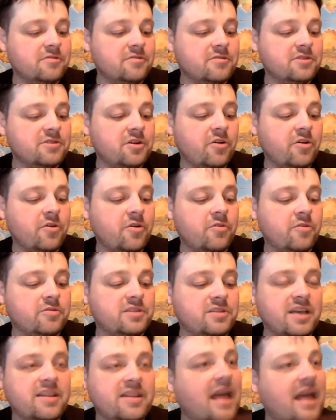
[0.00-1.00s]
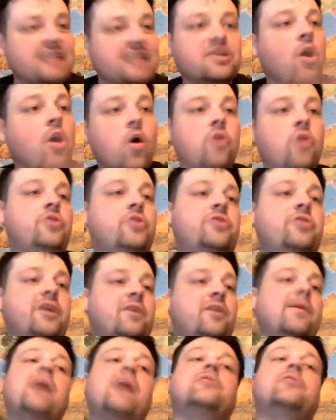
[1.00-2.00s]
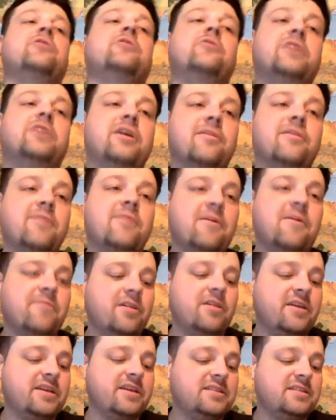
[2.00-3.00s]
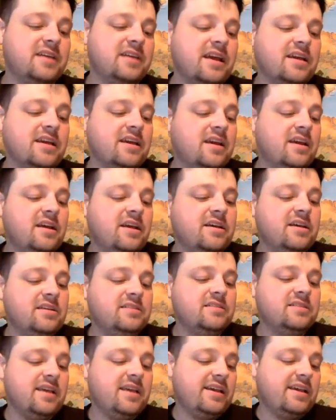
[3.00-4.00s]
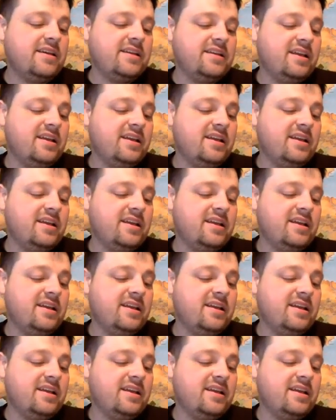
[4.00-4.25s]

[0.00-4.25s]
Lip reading: So say that's all you care about, you don't care about melee attack, take